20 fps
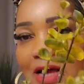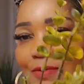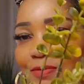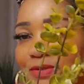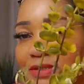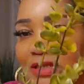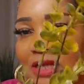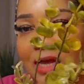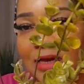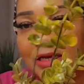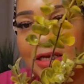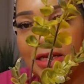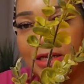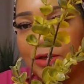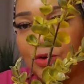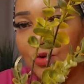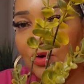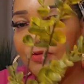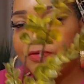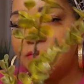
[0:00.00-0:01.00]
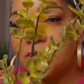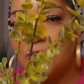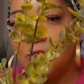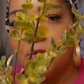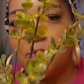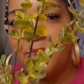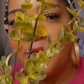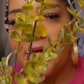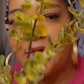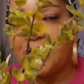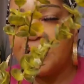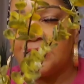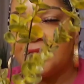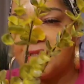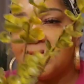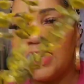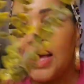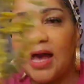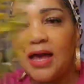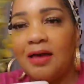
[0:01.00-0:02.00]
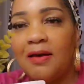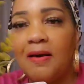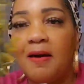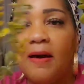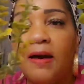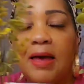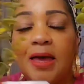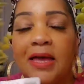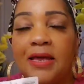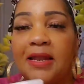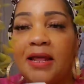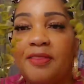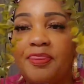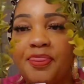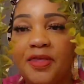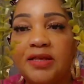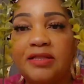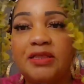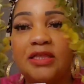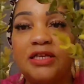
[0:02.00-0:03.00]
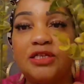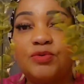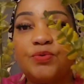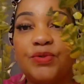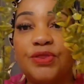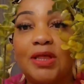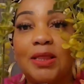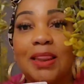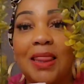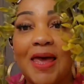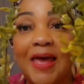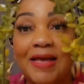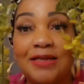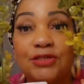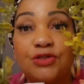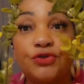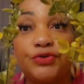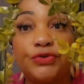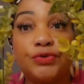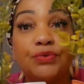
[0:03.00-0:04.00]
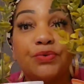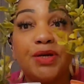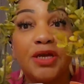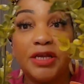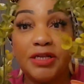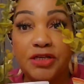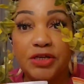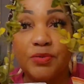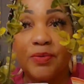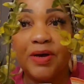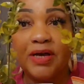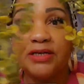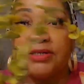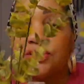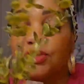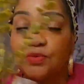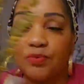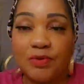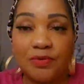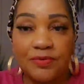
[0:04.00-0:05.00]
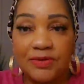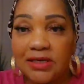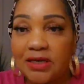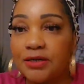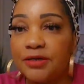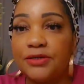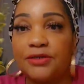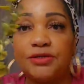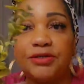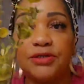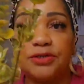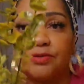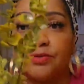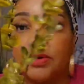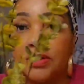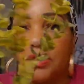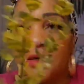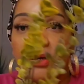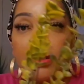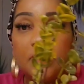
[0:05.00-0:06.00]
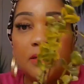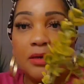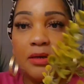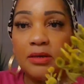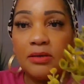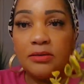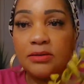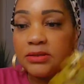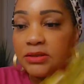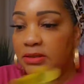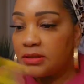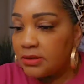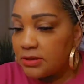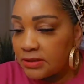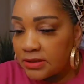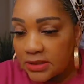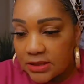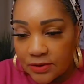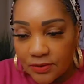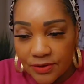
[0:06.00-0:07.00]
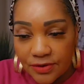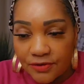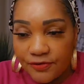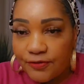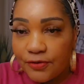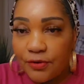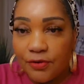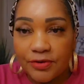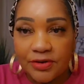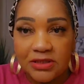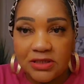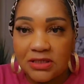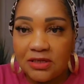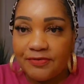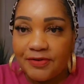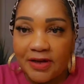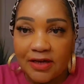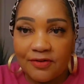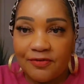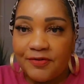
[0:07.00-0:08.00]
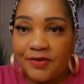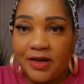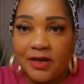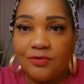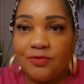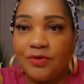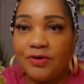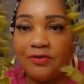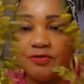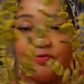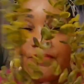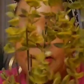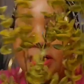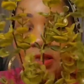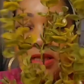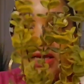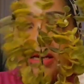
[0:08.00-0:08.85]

I was not getting off to go back and see. I And I think these were the last two anyway, so what was I going to do? D dig on the floor to see if I could find where it fell.